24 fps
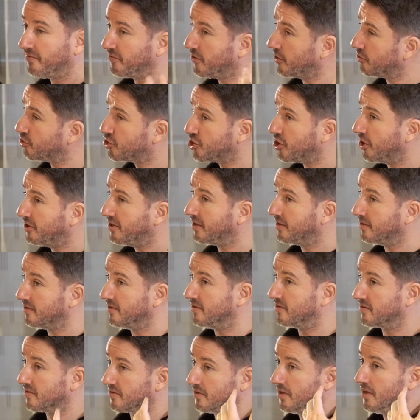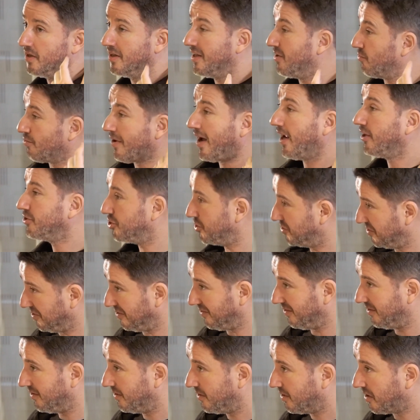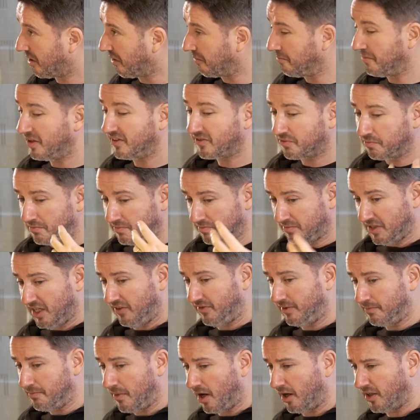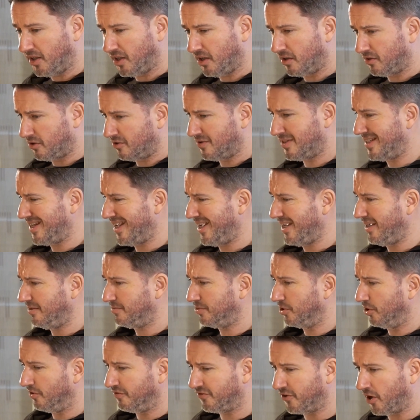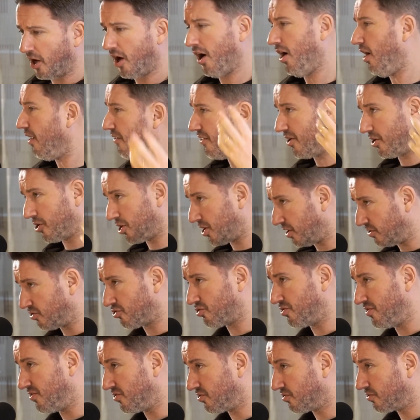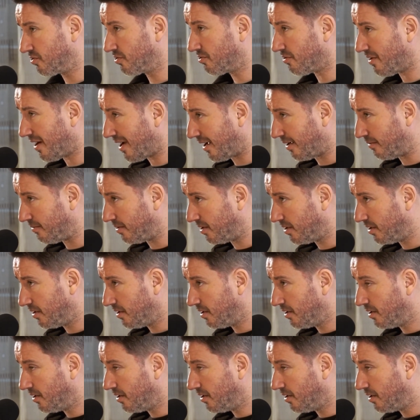Not joining is irrational. It means leaving money on the table for other countries to grab.